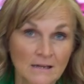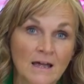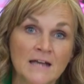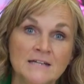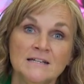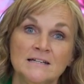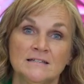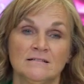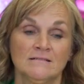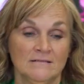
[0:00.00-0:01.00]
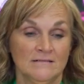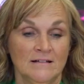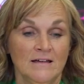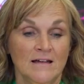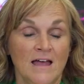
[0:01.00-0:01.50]
I didn't.
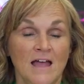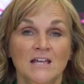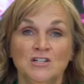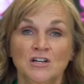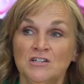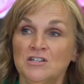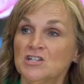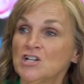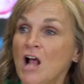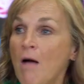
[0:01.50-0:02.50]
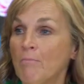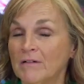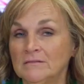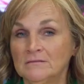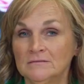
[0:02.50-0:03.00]
He took it to the shop
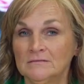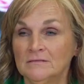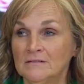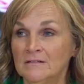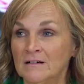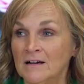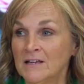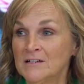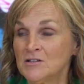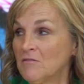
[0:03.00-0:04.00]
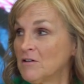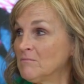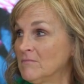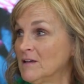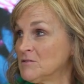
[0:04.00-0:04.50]
and they told
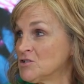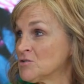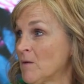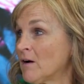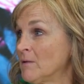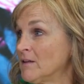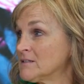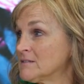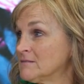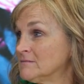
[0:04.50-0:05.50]
him it was your spark plugs.